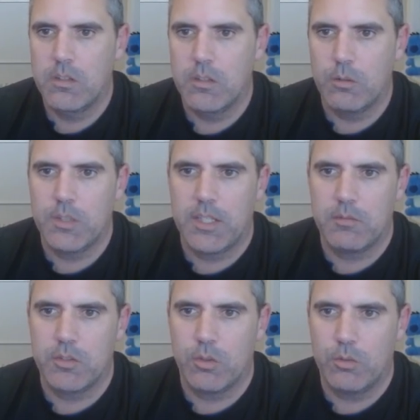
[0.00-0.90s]
oh, and they
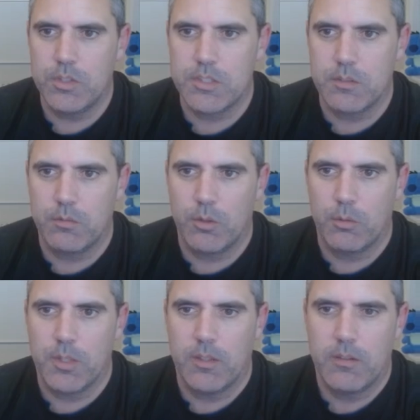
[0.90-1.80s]
even told us the
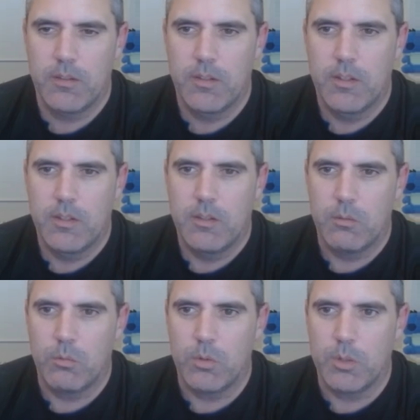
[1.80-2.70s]
formula.
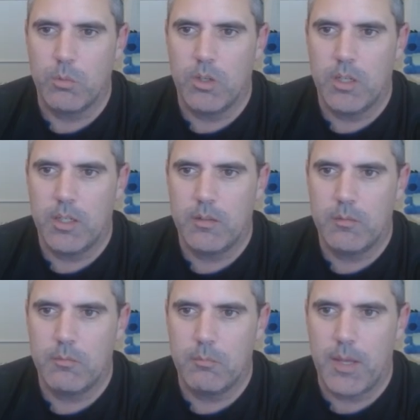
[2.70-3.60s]
We want
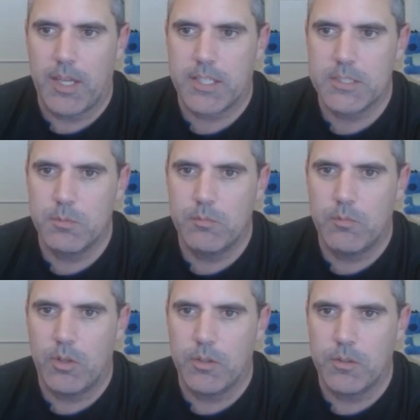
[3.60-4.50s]
maximum
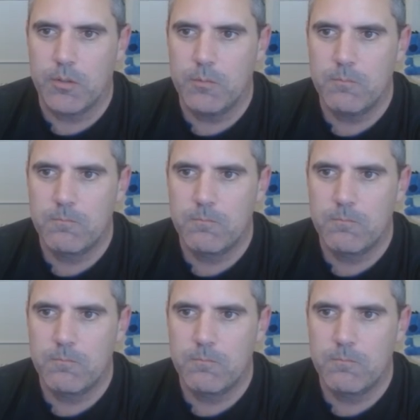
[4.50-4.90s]
volume,